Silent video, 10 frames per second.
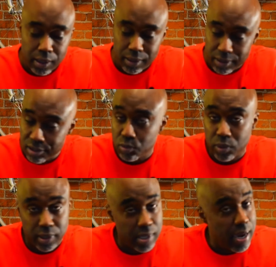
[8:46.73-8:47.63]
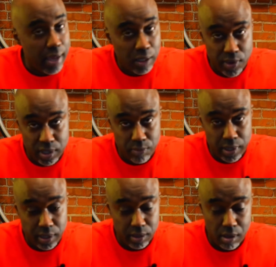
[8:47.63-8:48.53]
this is one that I highly
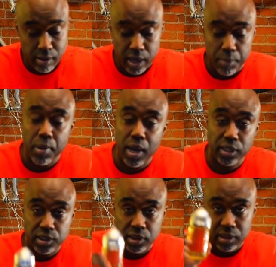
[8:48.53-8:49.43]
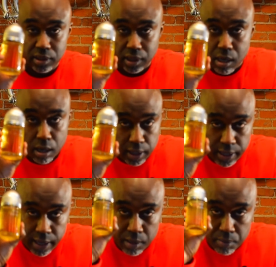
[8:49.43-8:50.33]
recommend, all right? Pasha de
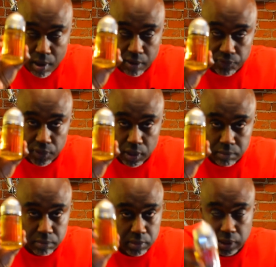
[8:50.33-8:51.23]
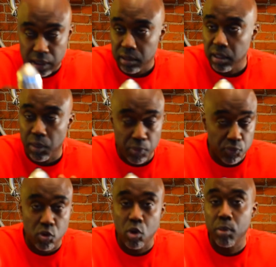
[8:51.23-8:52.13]
Cartier Parfum, and it
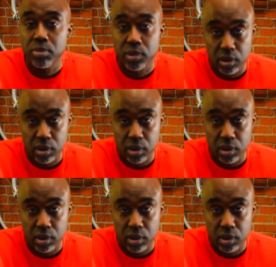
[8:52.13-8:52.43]
performs